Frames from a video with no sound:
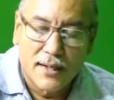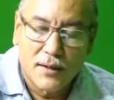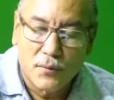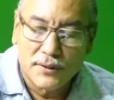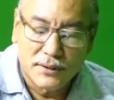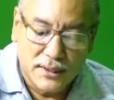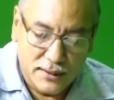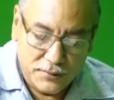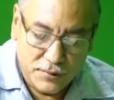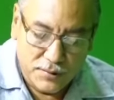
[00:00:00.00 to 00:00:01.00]
I want to
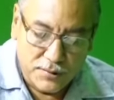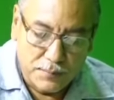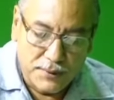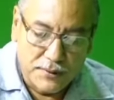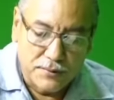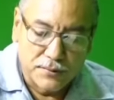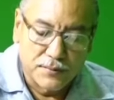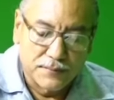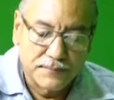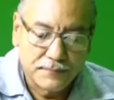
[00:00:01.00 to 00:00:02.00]
ask you to speak
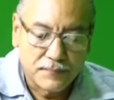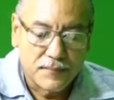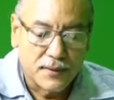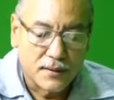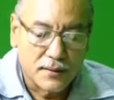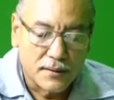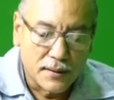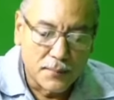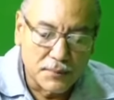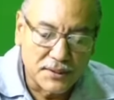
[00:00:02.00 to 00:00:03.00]
to
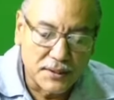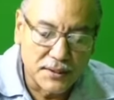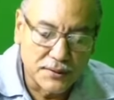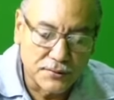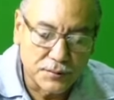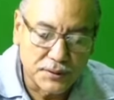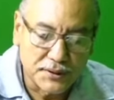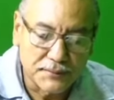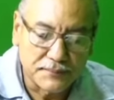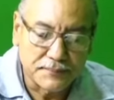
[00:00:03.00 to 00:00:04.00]
a particular issue
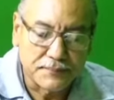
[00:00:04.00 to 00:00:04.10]
here.